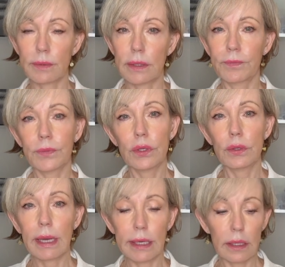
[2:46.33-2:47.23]
but
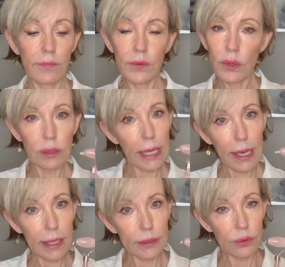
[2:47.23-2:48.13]
you might get a few
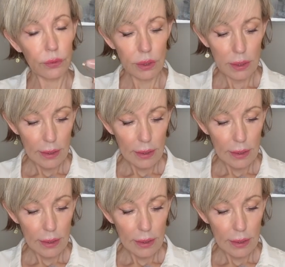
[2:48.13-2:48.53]
like I do.